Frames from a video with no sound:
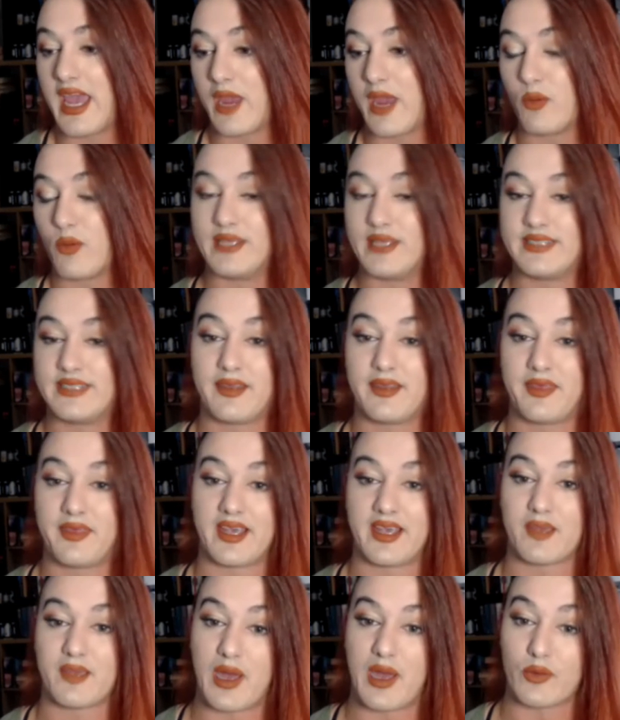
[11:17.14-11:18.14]
We did
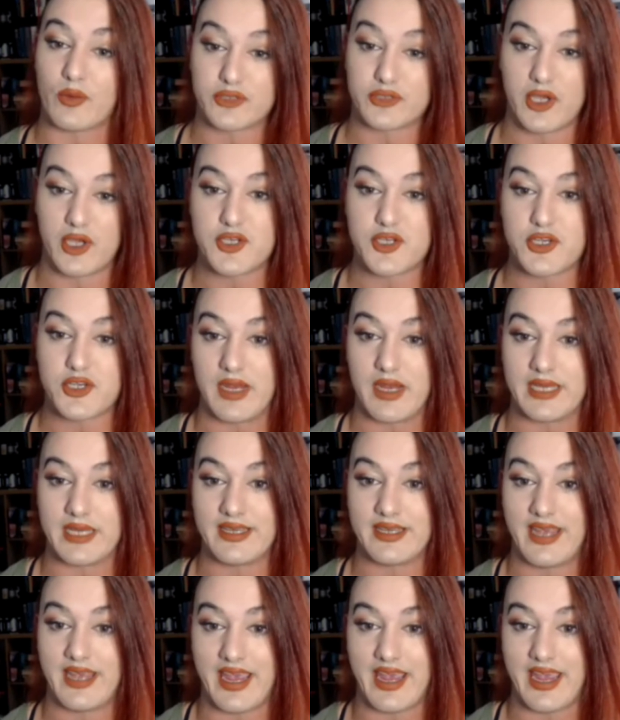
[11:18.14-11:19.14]
think about zerchering.
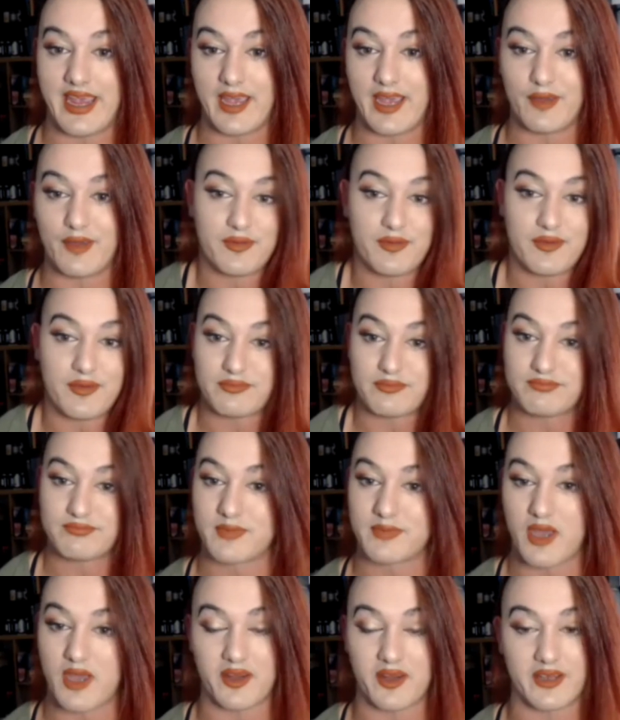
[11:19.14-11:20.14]
I've
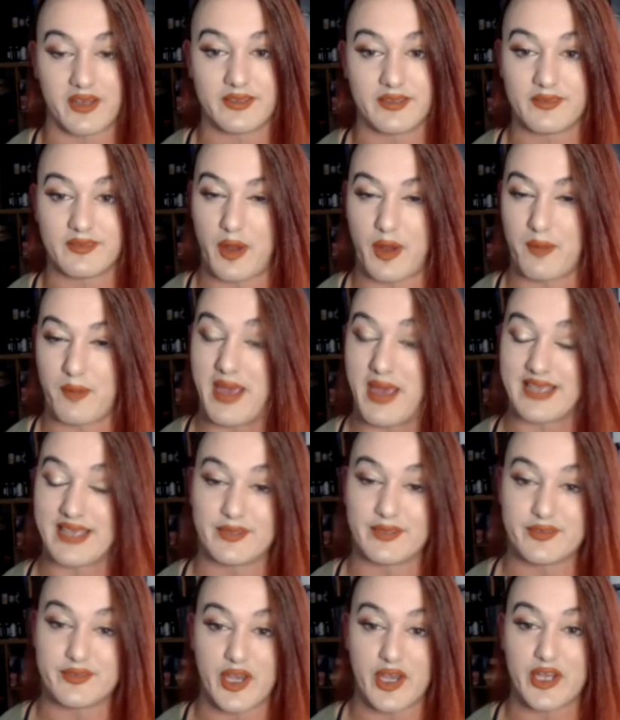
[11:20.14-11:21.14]
got a
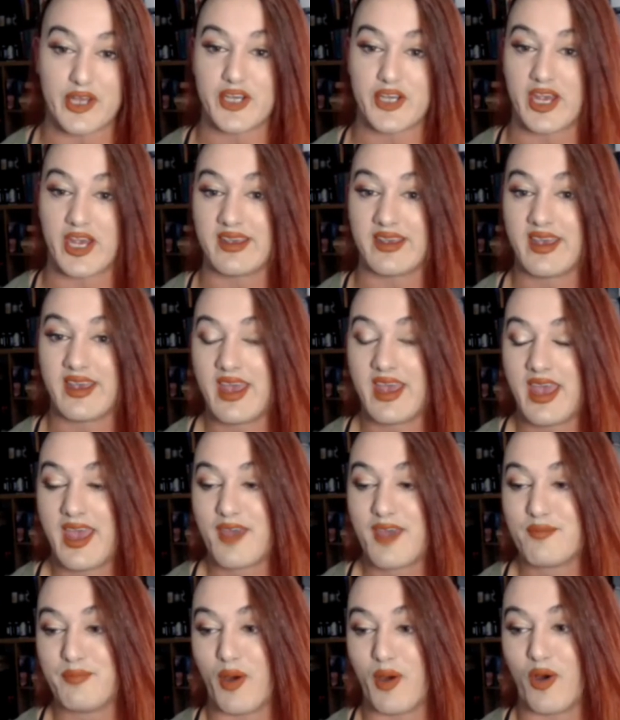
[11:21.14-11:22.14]
massive zercher,
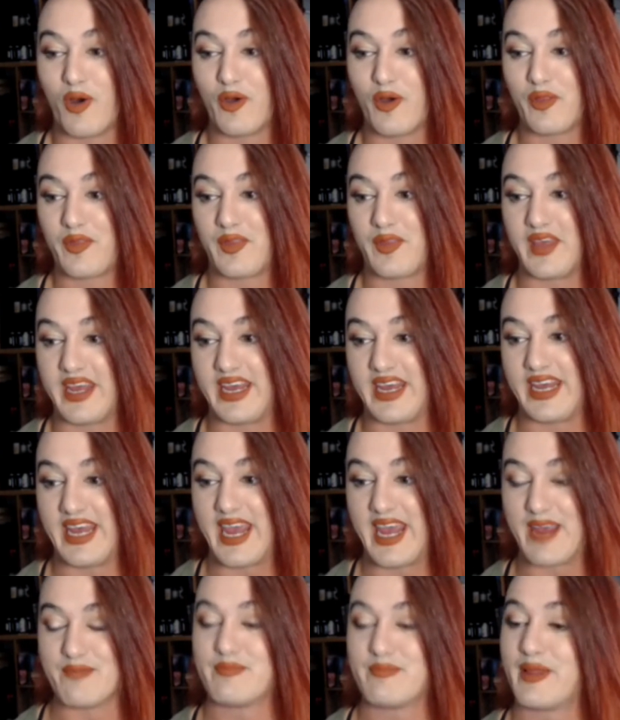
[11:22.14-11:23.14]
but the
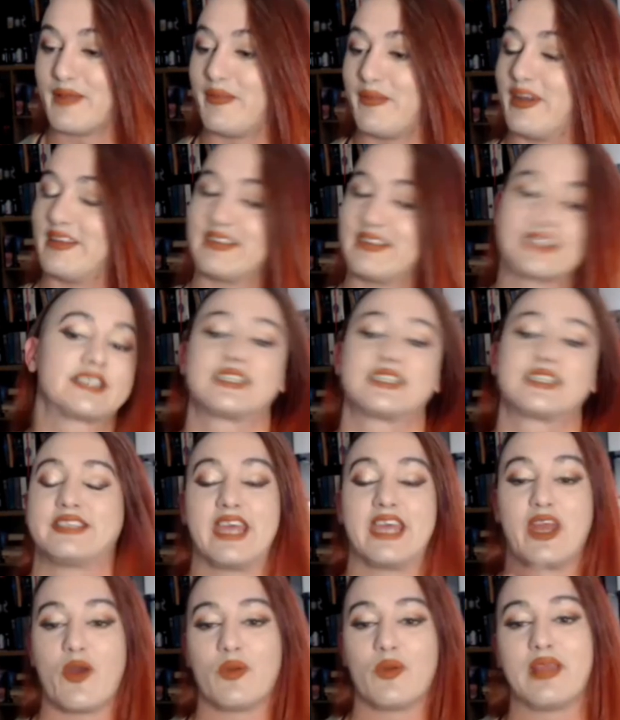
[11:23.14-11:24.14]
implements,
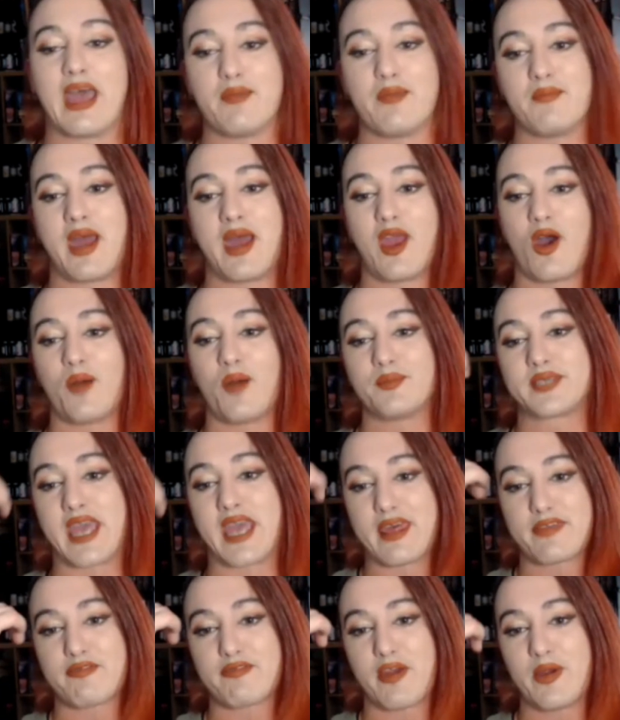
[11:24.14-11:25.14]
they don't let my arms
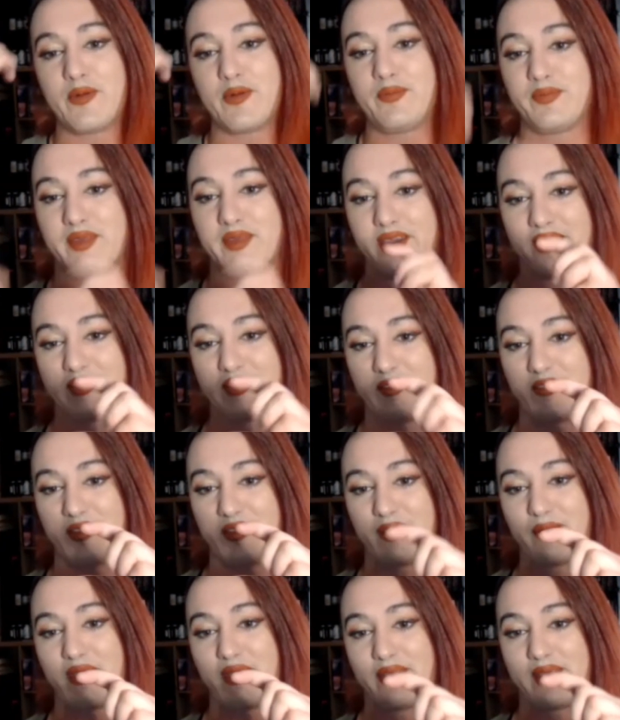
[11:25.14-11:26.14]
get through. They're
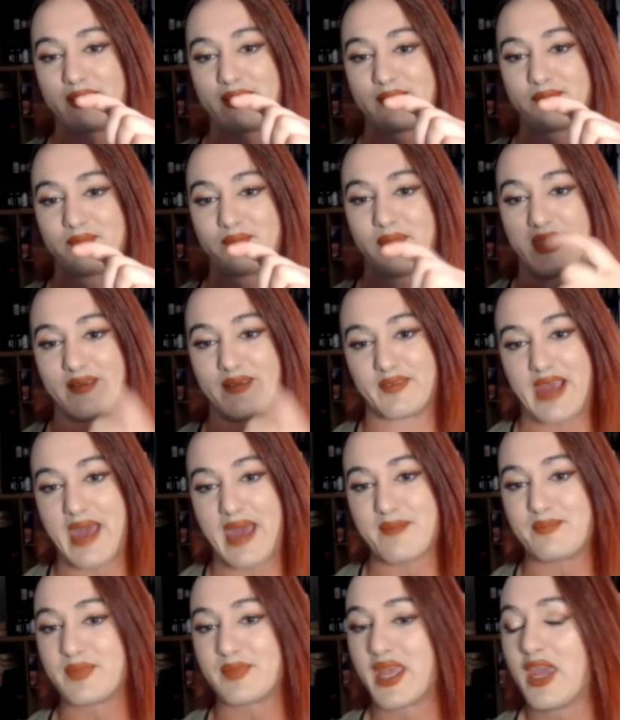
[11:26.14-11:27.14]
only about this bit of gap.